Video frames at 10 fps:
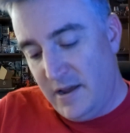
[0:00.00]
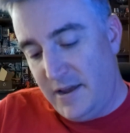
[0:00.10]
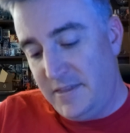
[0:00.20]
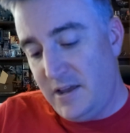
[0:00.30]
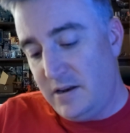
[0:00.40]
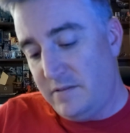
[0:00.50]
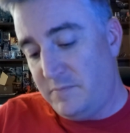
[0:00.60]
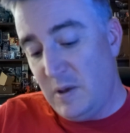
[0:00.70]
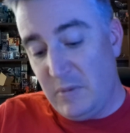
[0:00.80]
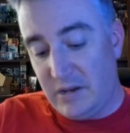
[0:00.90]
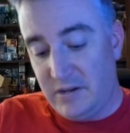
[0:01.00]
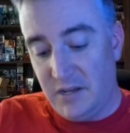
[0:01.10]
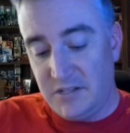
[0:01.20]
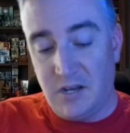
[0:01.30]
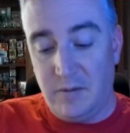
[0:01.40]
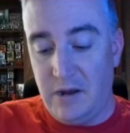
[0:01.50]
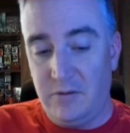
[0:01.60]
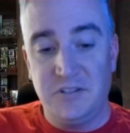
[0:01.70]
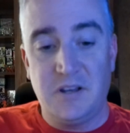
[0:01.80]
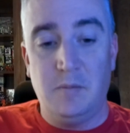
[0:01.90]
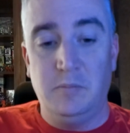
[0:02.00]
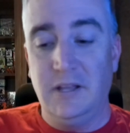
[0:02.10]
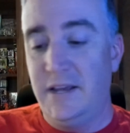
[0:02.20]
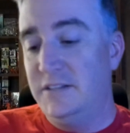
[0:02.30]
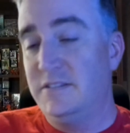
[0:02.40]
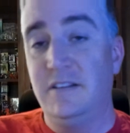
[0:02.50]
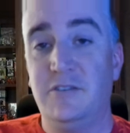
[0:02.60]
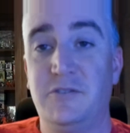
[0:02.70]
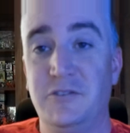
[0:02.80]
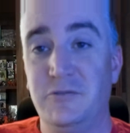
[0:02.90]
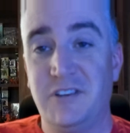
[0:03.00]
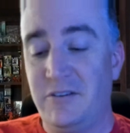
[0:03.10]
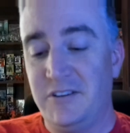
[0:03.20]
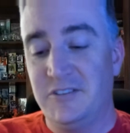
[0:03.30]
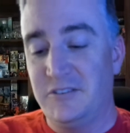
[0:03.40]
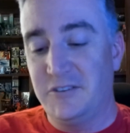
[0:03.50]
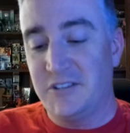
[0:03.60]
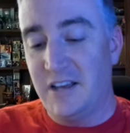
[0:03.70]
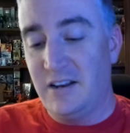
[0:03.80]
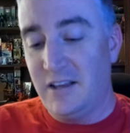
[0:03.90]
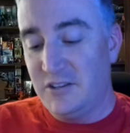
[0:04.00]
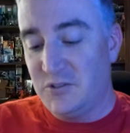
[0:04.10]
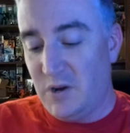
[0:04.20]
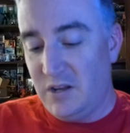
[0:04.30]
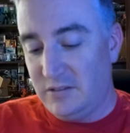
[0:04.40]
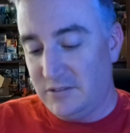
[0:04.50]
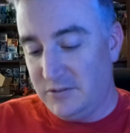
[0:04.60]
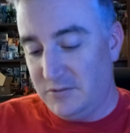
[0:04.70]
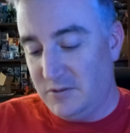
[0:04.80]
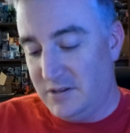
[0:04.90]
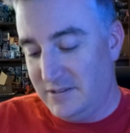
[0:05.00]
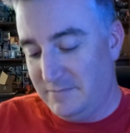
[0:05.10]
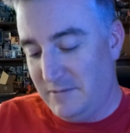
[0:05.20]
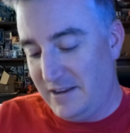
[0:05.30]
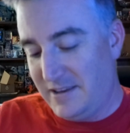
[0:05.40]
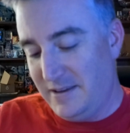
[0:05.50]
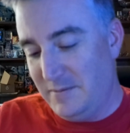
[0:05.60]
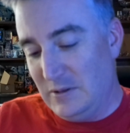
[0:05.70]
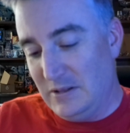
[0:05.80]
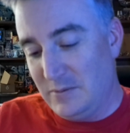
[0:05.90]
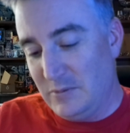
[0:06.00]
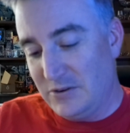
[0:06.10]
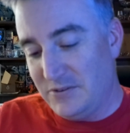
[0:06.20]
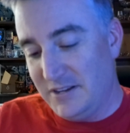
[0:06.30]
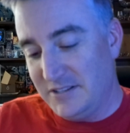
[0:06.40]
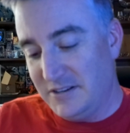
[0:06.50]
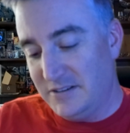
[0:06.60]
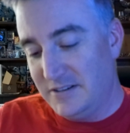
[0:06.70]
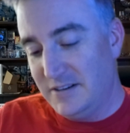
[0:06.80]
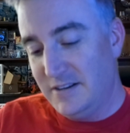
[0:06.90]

And then if Mimic does come out, he's got blades, and then you can use Ares on your sideline as well to make him a little bit crazier.